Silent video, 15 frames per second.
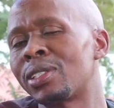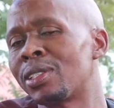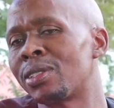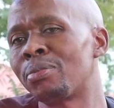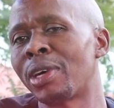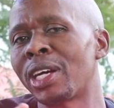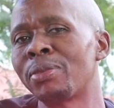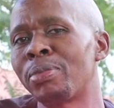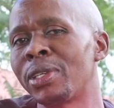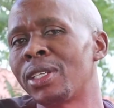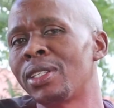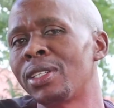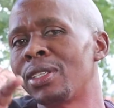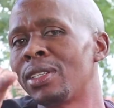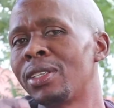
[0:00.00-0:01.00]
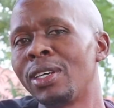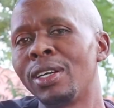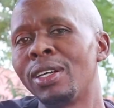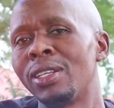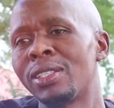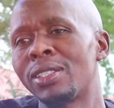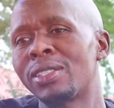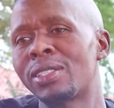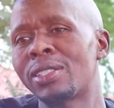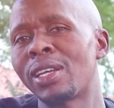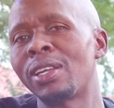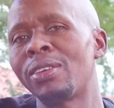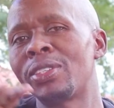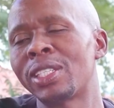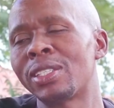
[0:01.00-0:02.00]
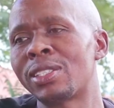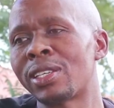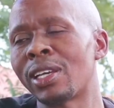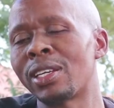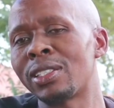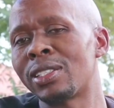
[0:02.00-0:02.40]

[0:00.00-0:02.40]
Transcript: it might be television series.